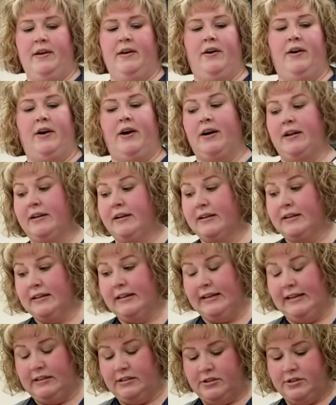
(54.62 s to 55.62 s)
On a
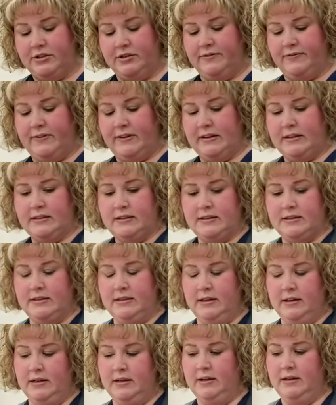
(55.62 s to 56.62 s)
clean surface,
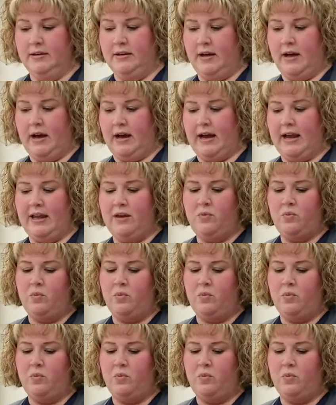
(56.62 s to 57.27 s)
I